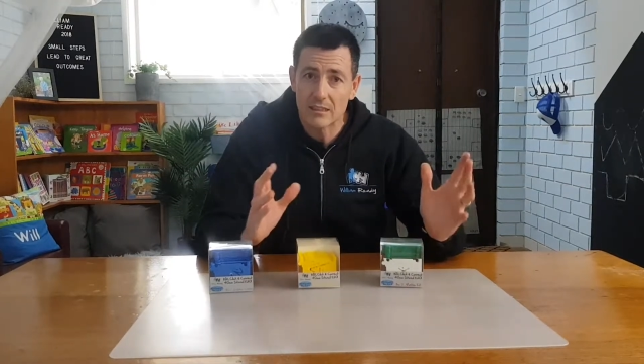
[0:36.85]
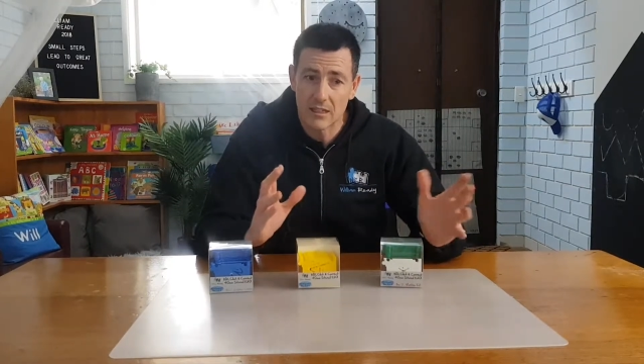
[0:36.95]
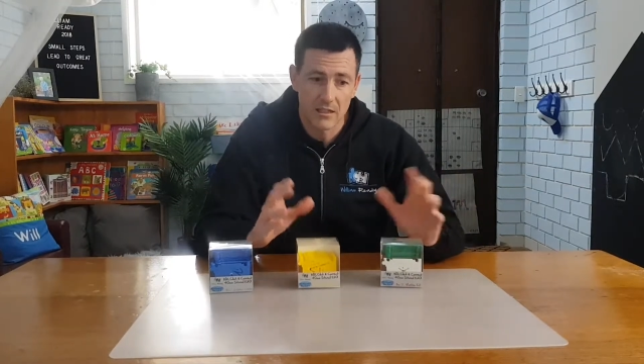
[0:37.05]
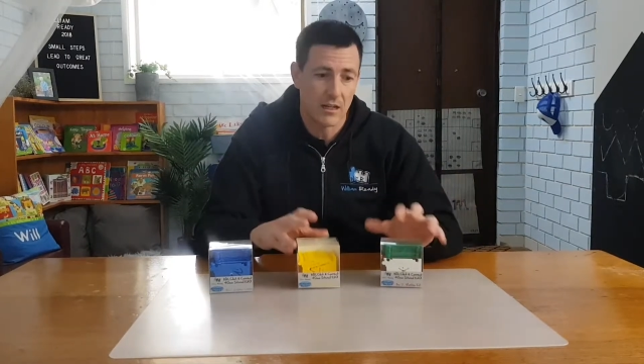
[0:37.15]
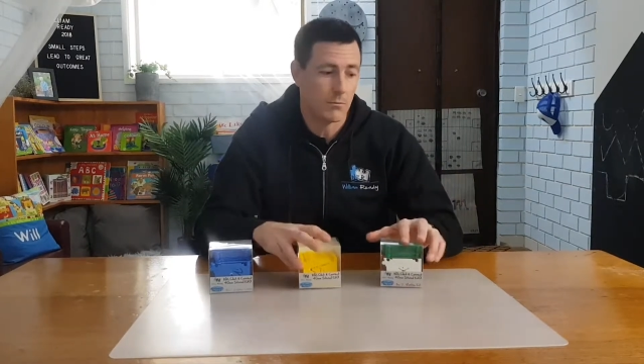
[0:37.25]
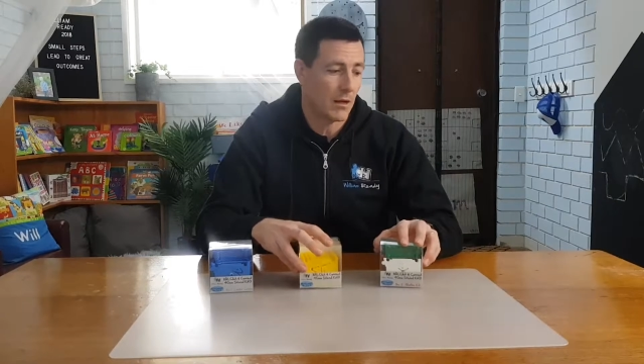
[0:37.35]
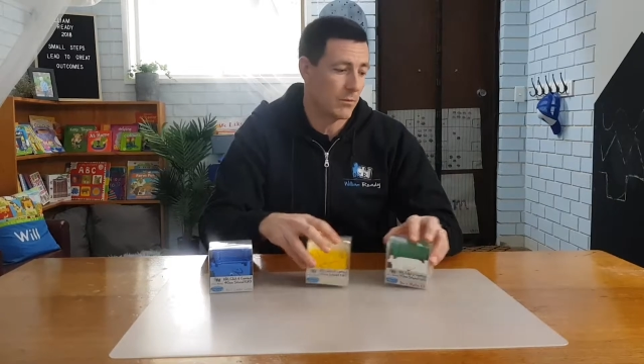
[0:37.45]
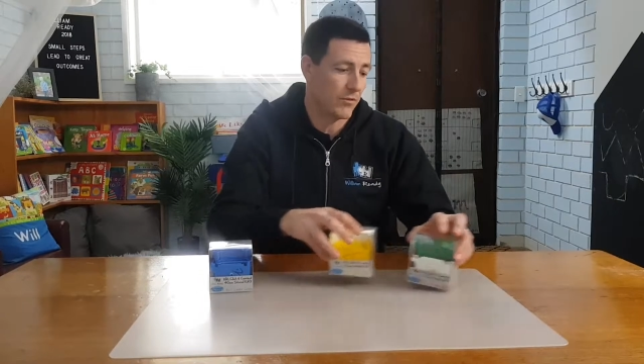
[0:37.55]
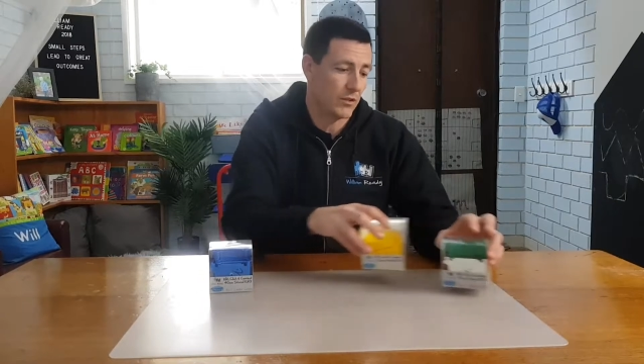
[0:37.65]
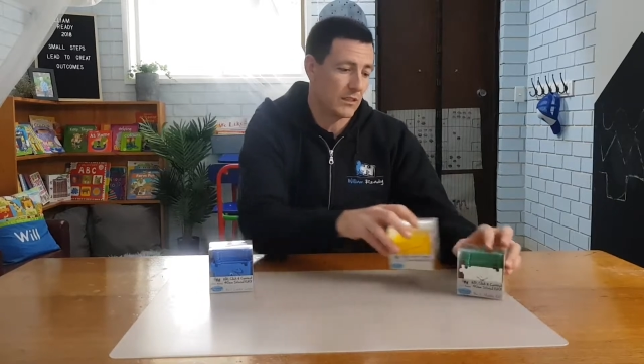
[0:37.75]
and maybe a
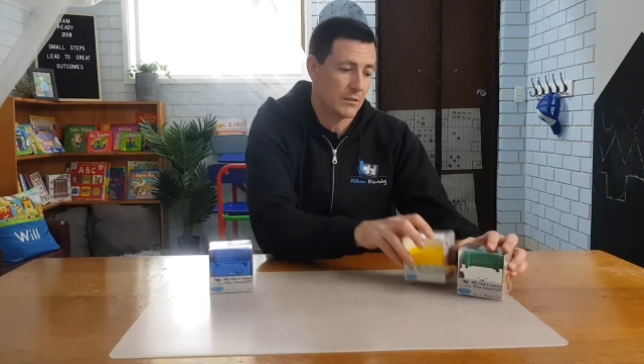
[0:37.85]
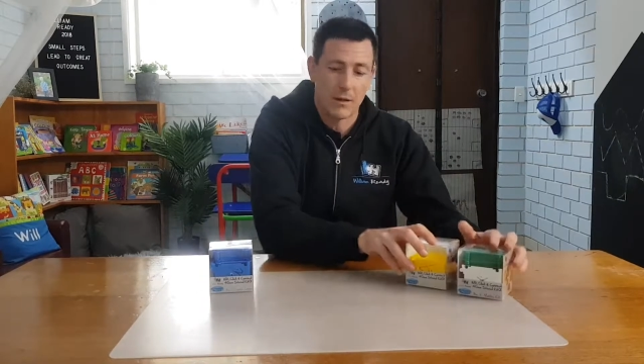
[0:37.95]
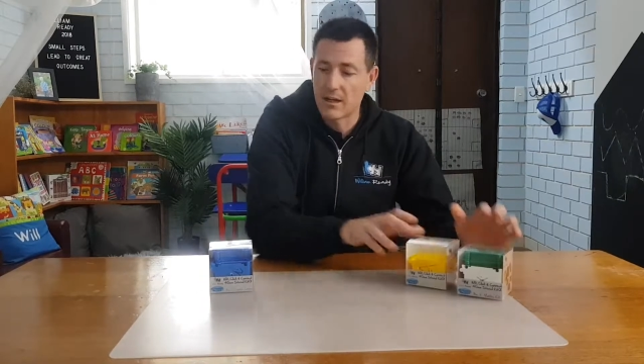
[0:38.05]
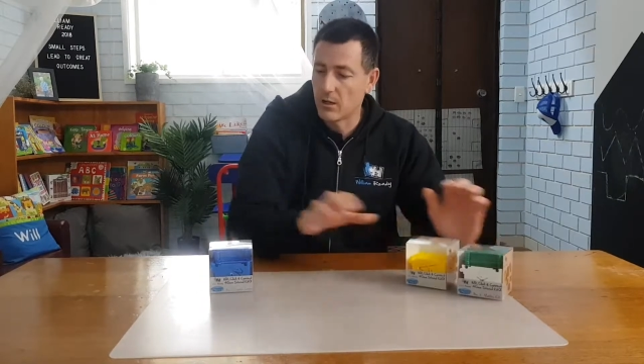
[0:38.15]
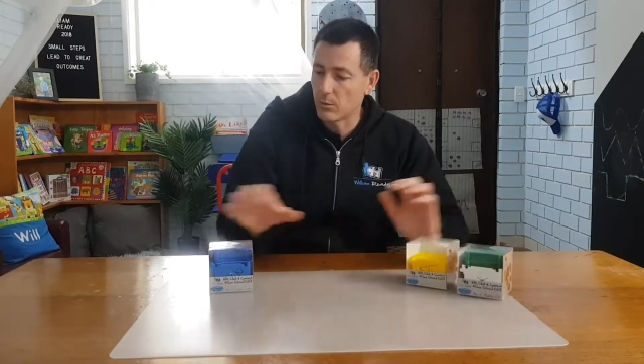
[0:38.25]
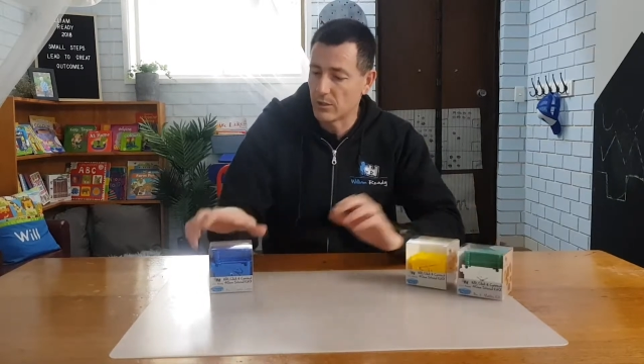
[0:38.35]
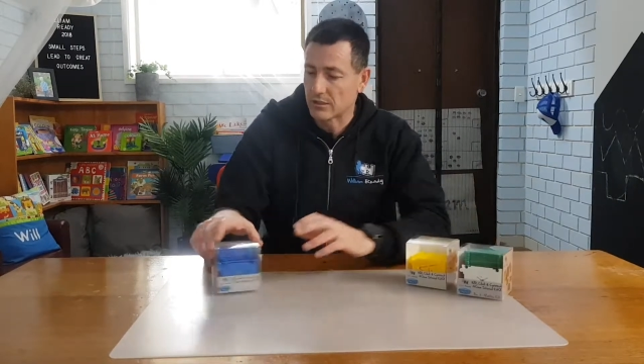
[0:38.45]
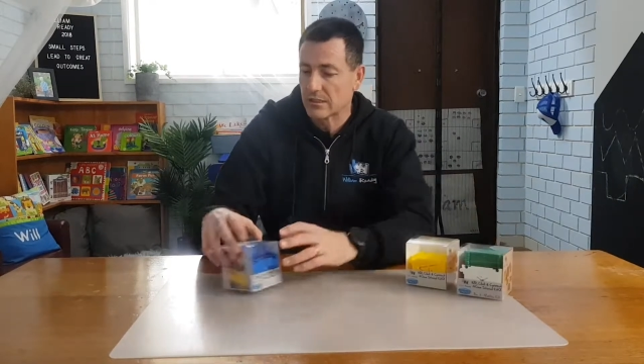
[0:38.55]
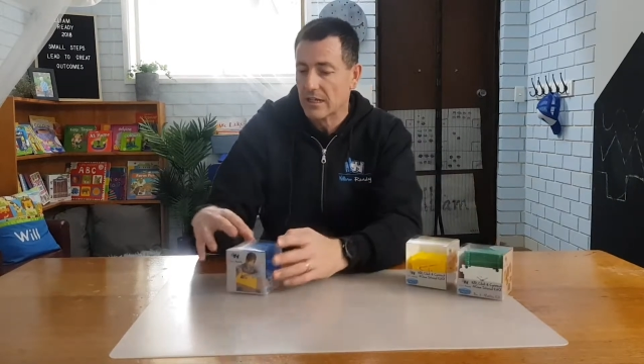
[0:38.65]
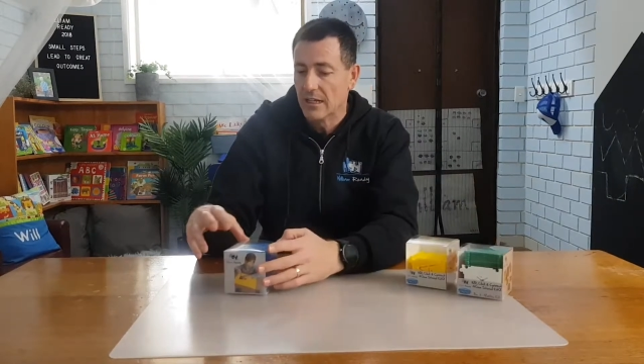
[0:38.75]
few things about how it works.